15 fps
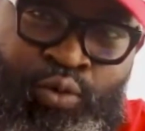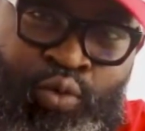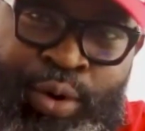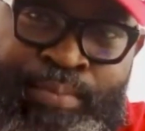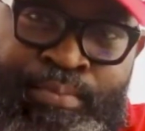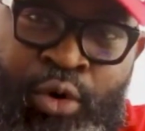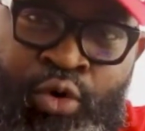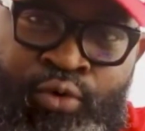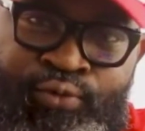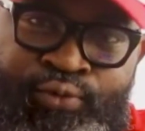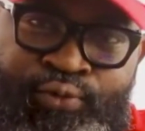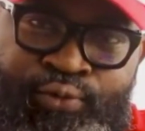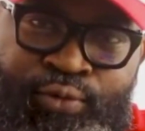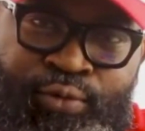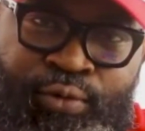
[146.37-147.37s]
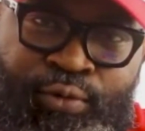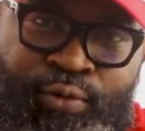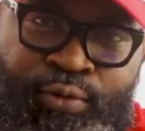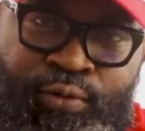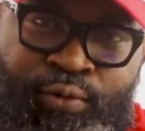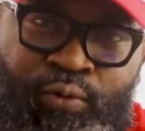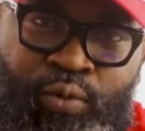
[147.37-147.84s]
We move.
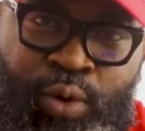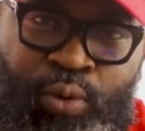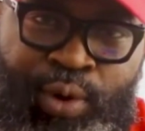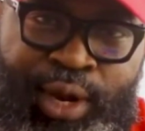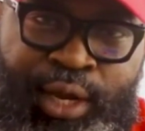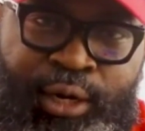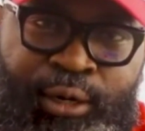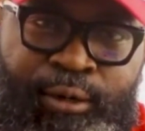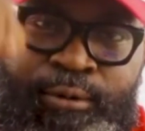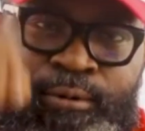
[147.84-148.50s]
We win.